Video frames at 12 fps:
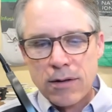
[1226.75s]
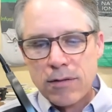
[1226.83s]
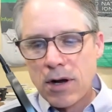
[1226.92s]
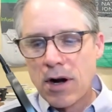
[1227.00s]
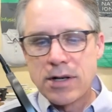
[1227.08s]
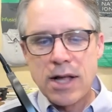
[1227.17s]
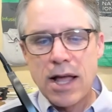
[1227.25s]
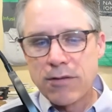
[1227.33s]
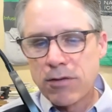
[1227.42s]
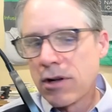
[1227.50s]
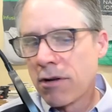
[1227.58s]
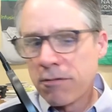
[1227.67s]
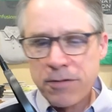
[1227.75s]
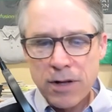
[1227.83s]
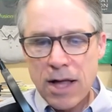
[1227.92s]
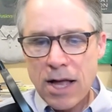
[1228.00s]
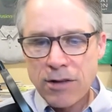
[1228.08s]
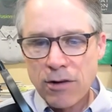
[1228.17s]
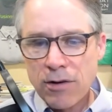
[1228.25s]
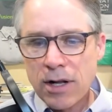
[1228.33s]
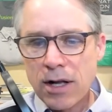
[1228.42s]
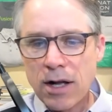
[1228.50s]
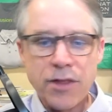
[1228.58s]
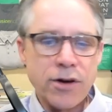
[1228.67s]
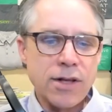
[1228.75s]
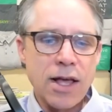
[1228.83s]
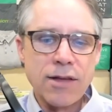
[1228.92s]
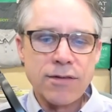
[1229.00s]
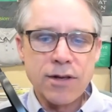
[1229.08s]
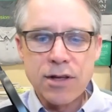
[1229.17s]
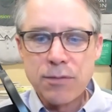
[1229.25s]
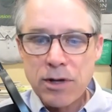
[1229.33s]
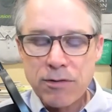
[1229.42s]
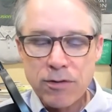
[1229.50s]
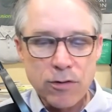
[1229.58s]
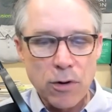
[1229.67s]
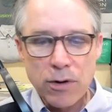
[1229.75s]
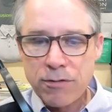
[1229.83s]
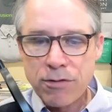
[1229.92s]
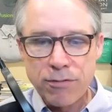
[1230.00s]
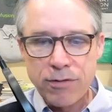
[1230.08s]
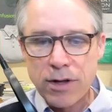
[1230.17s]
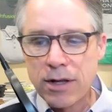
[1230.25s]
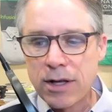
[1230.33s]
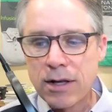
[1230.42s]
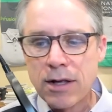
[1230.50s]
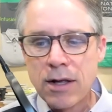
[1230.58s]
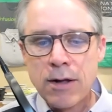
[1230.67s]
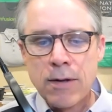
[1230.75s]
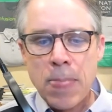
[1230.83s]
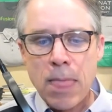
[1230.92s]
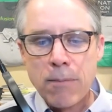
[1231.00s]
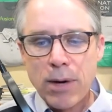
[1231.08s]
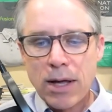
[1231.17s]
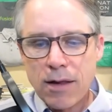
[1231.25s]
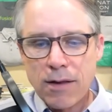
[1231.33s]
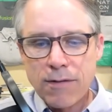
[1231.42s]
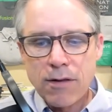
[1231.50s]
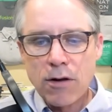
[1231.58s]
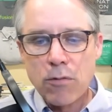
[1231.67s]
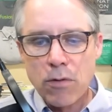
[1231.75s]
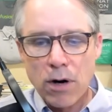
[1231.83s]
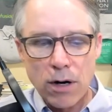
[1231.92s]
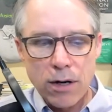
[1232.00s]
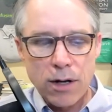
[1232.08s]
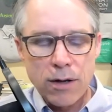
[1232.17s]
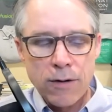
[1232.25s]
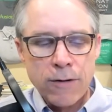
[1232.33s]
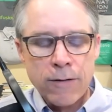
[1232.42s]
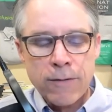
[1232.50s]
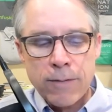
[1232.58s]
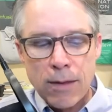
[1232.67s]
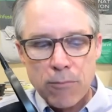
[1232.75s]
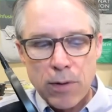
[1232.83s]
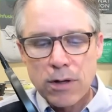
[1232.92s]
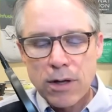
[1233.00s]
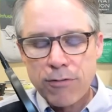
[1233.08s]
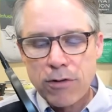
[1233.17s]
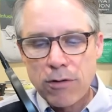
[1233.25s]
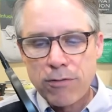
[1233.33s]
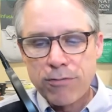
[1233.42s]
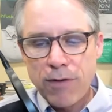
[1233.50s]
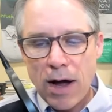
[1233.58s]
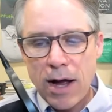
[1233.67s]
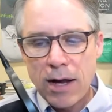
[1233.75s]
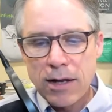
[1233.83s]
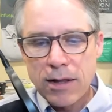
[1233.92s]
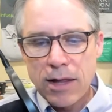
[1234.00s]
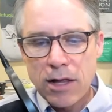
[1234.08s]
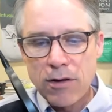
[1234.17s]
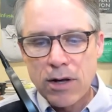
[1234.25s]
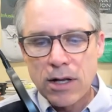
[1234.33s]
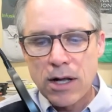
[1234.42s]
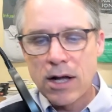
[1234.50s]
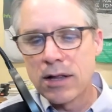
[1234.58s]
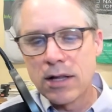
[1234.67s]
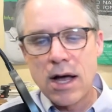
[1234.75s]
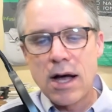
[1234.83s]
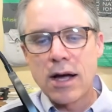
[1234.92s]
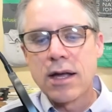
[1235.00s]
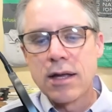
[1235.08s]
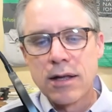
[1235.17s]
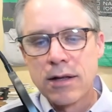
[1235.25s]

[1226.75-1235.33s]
there are days where you don't feel like doing it. Other days it could be totally fulfilling, but it's still work. But if you find that you can unlock